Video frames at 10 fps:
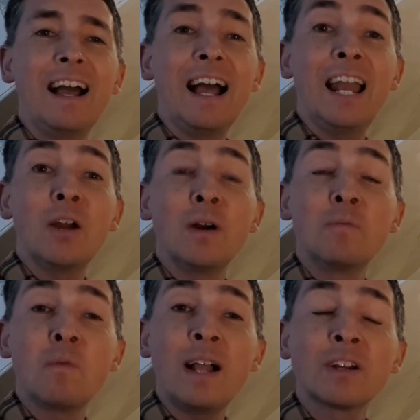Hello
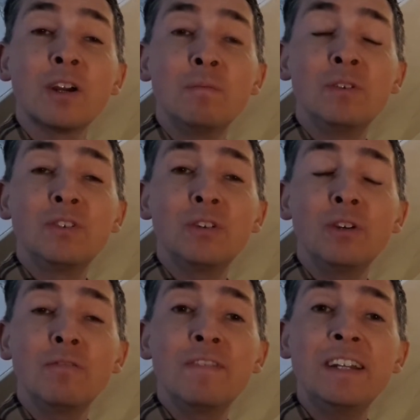and welcome
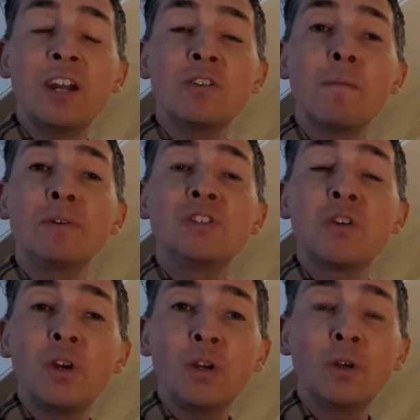to video number
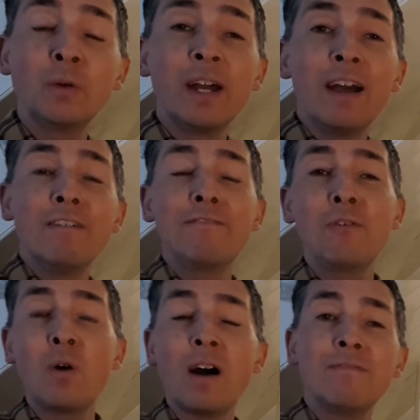2
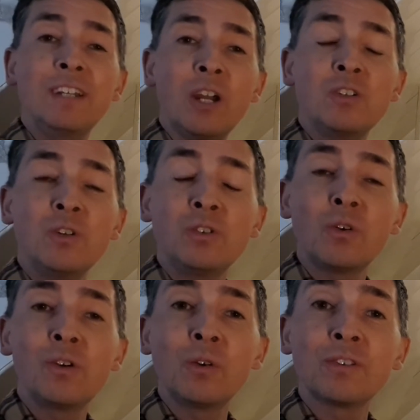for our video
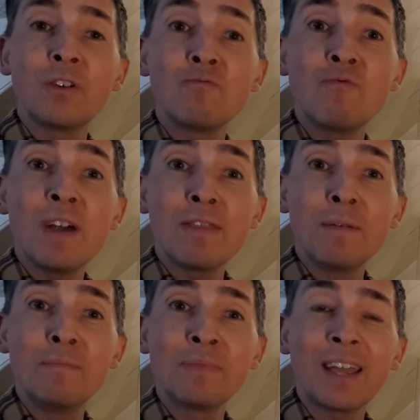tutorials on
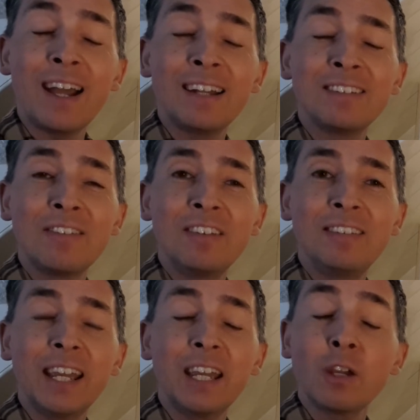rhythm at the
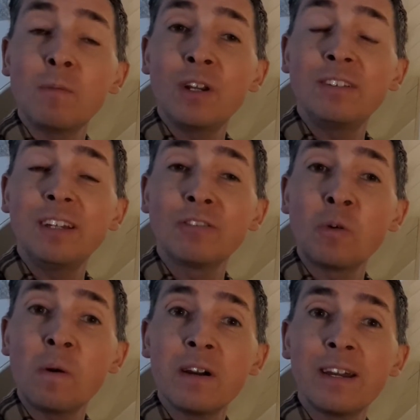singing community of
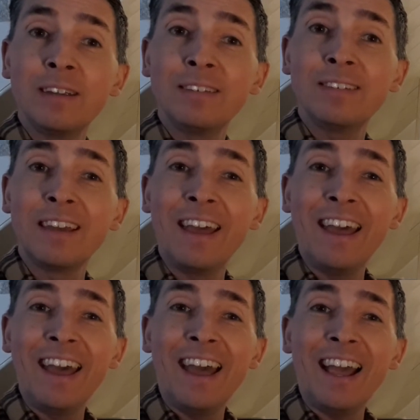choirs.
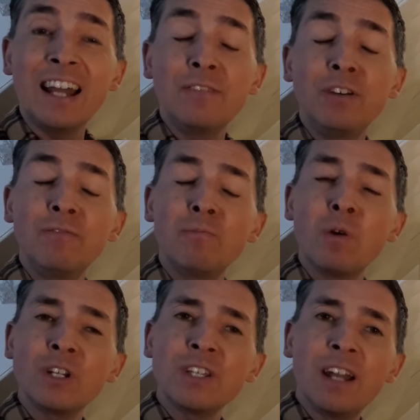And if you
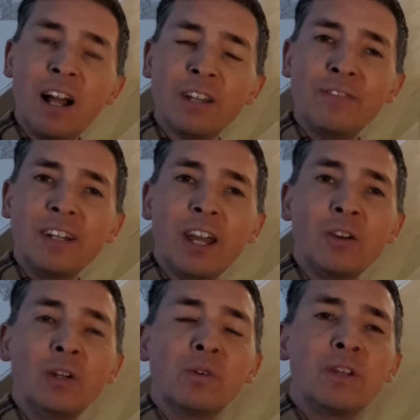watched the last video,
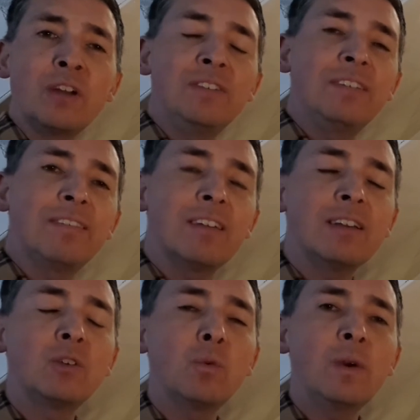you'll notice
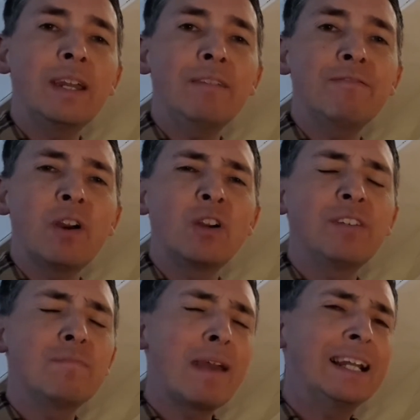that we
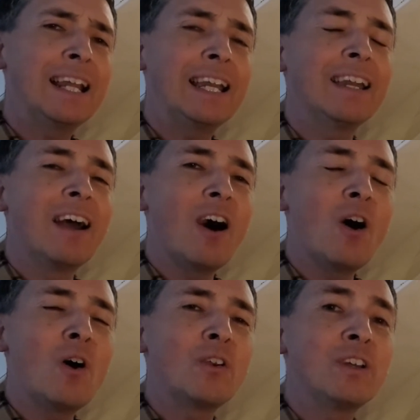focus mainly
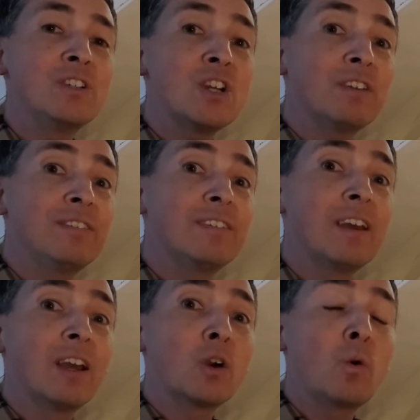on just
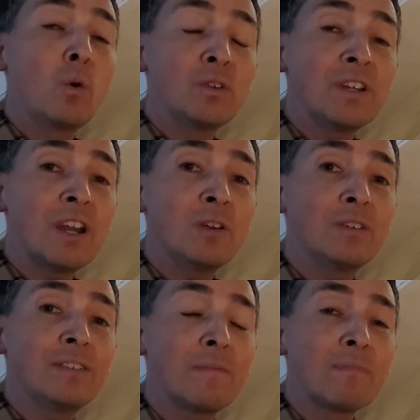quarter
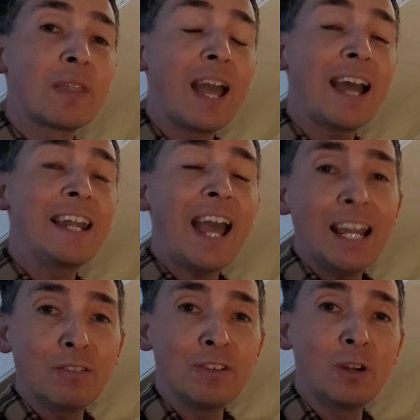notes and
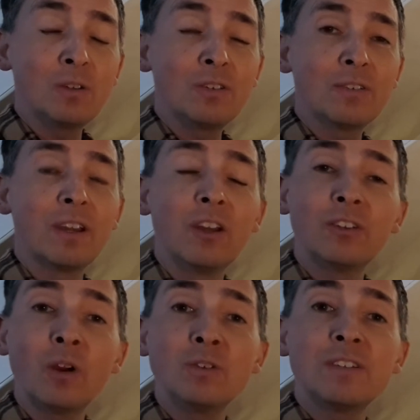eighth notes,
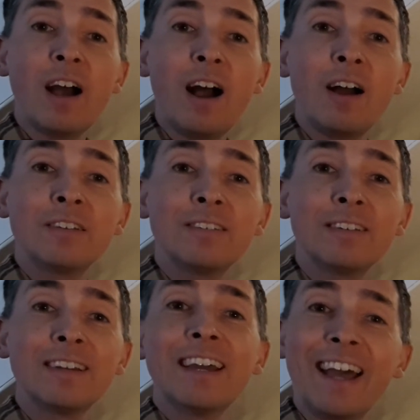so tars
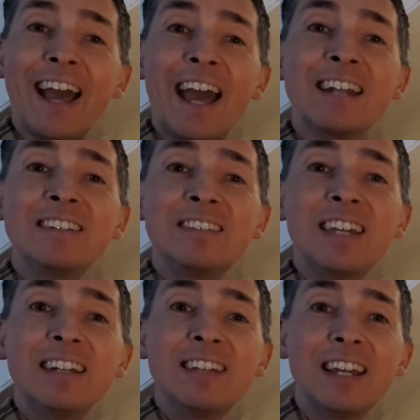and
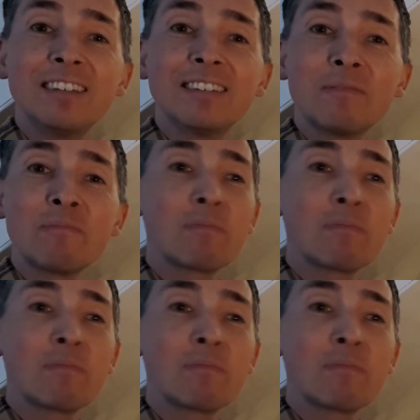TTs.